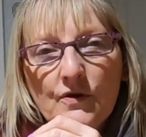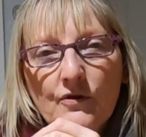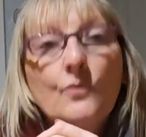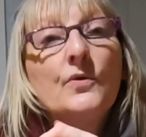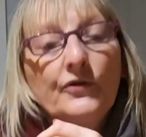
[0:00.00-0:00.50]

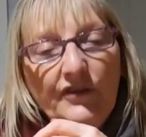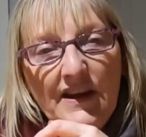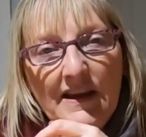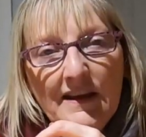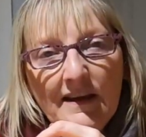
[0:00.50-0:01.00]
we'll
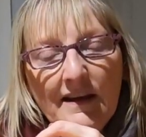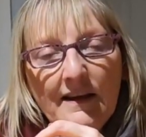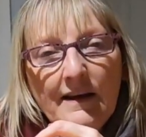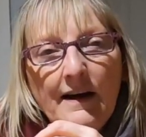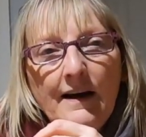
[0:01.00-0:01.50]
see.
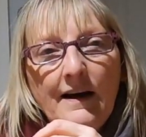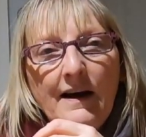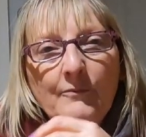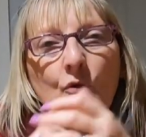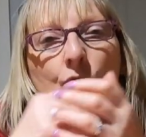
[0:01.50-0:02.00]

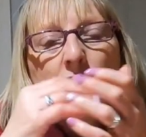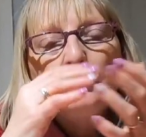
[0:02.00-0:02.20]
I'm not,